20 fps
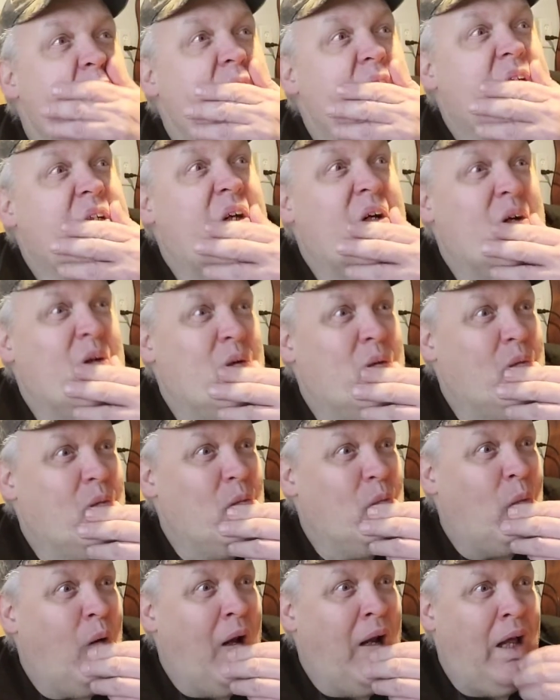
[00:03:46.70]

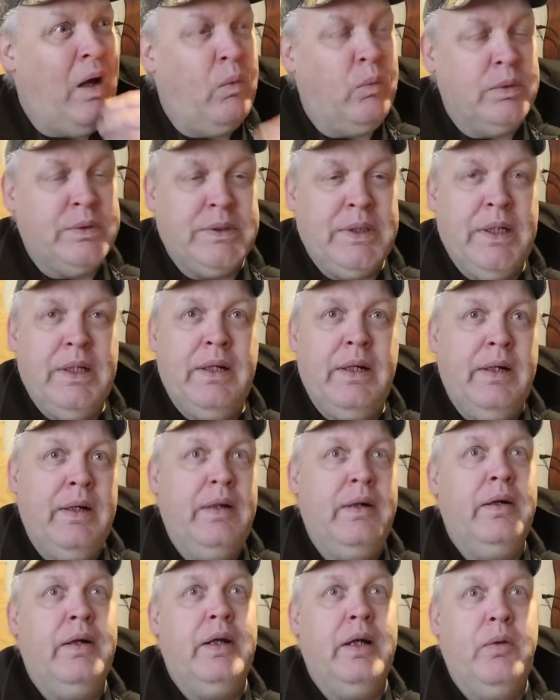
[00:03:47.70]
So while I was in
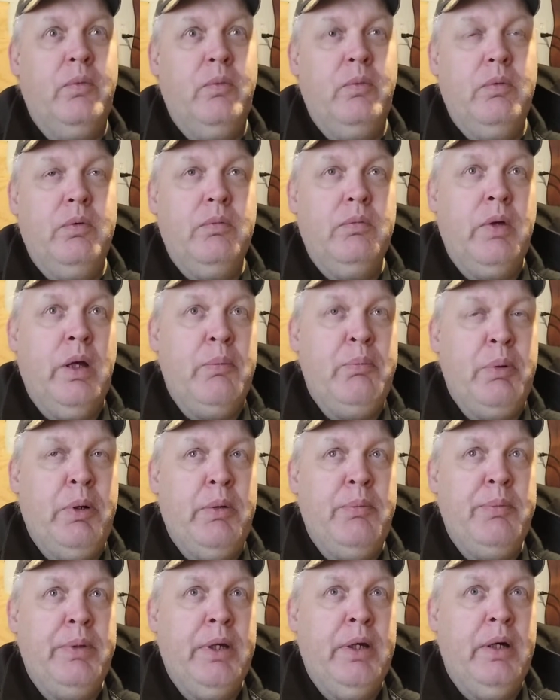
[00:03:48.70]
there, and they
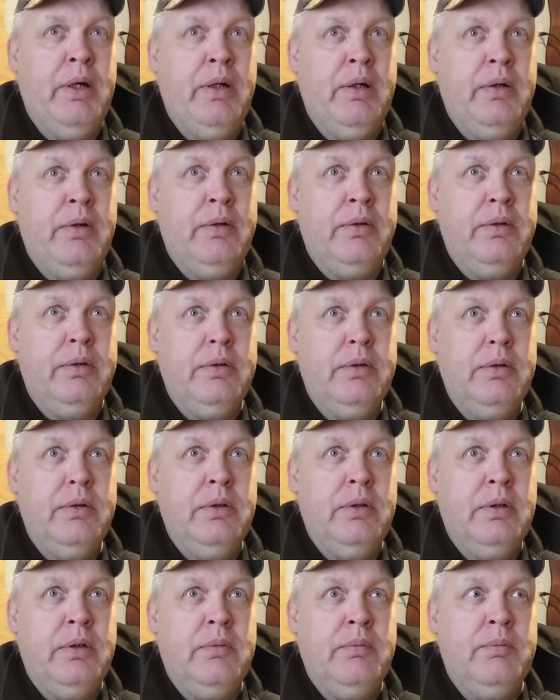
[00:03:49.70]
put me under,
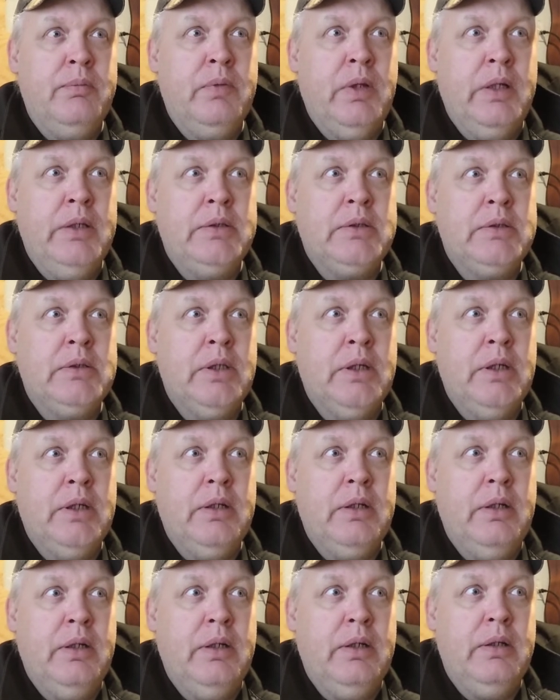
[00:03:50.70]
they
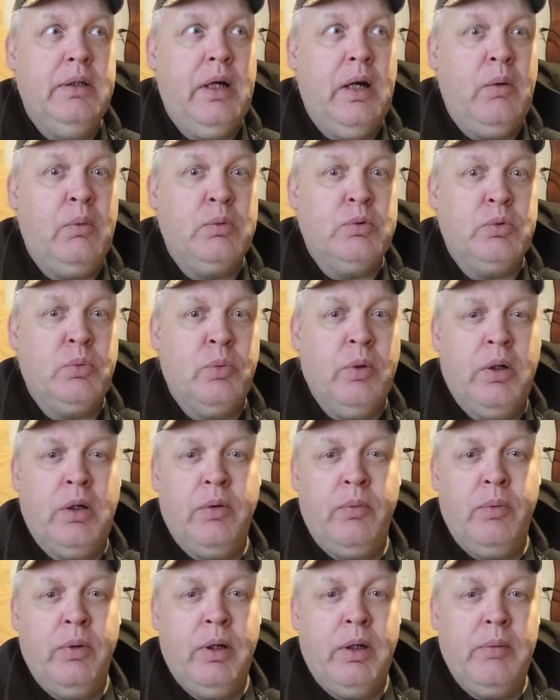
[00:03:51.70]
said that I was
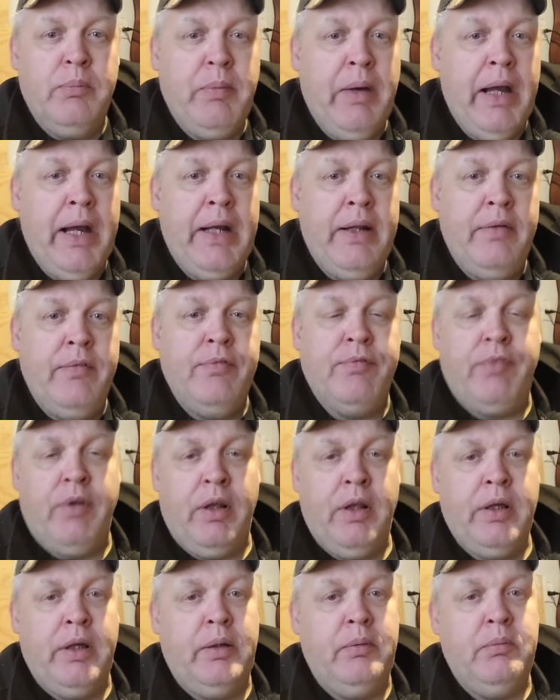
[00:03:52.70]
really, really bad
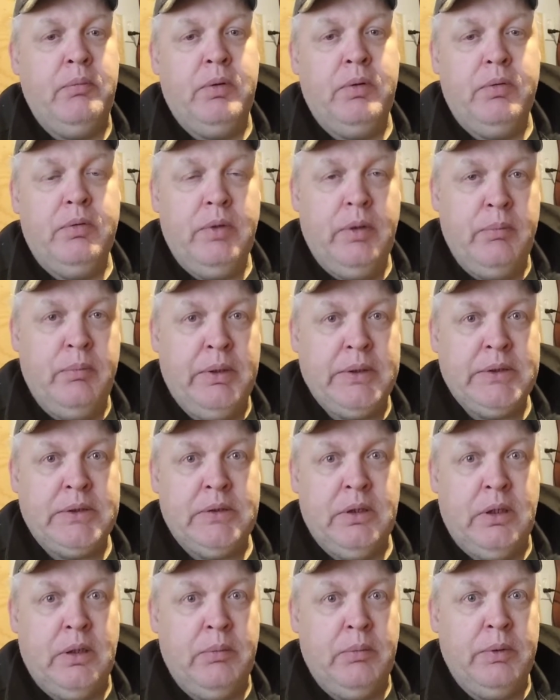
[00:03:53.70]
inflamed in my
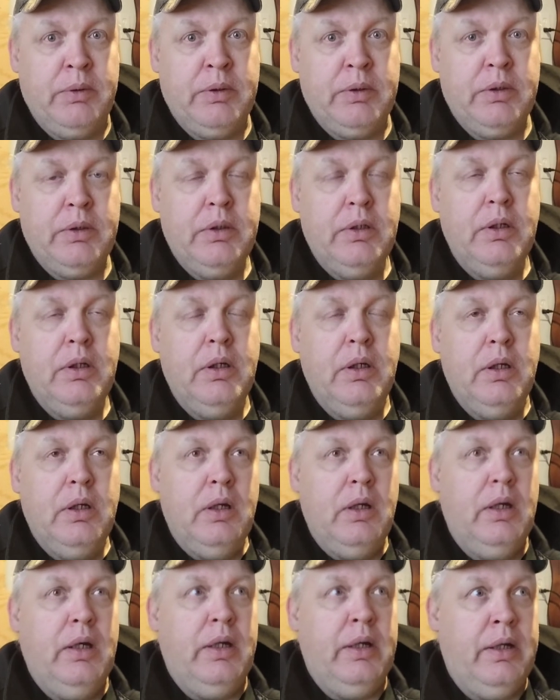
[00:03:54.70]
stomach,
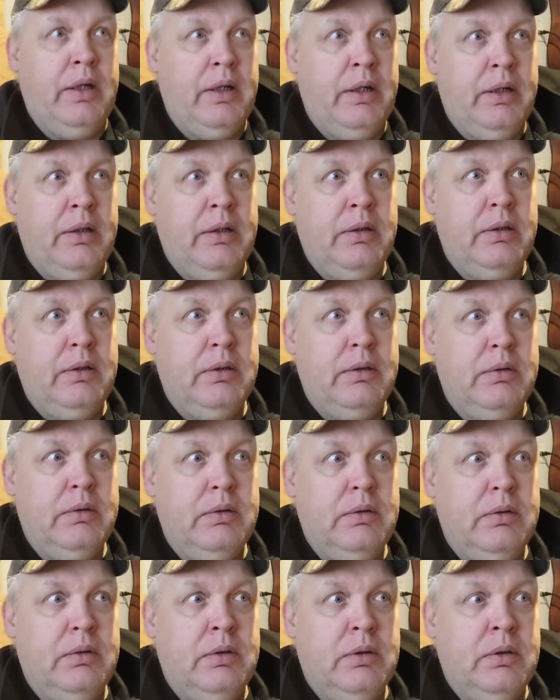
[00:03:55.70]
and
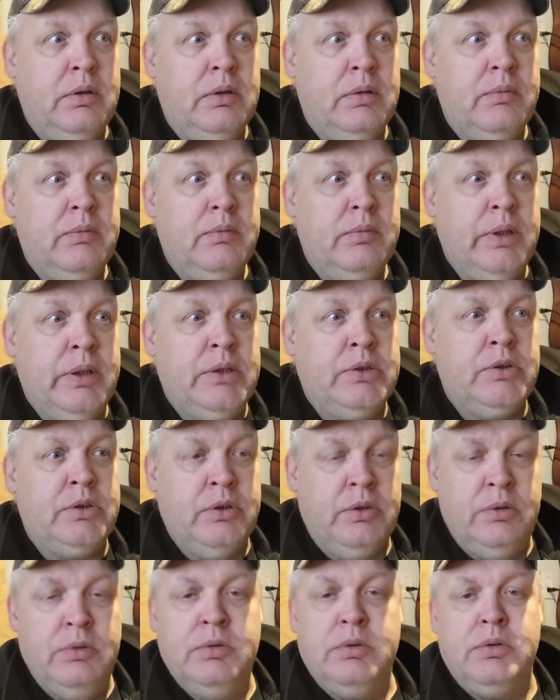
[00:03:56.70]

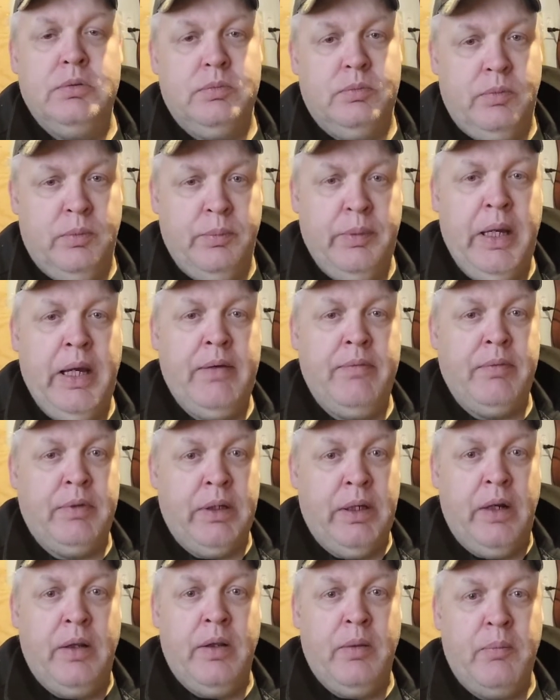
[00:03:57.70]
issues when we having to
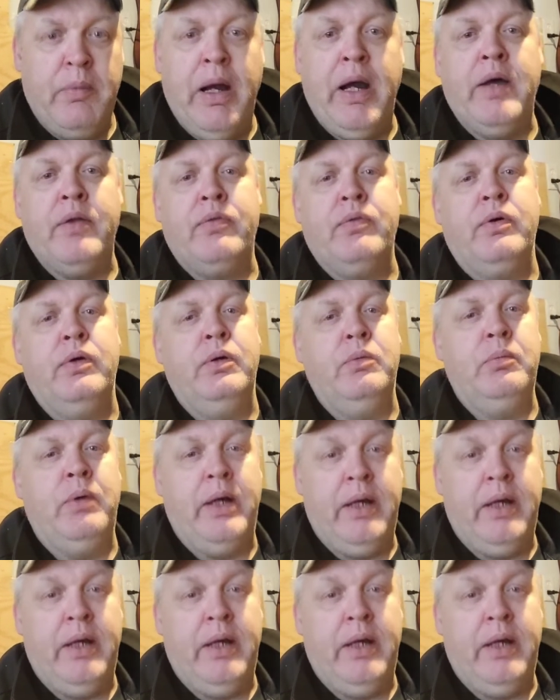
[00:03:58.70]
go to the bathroom.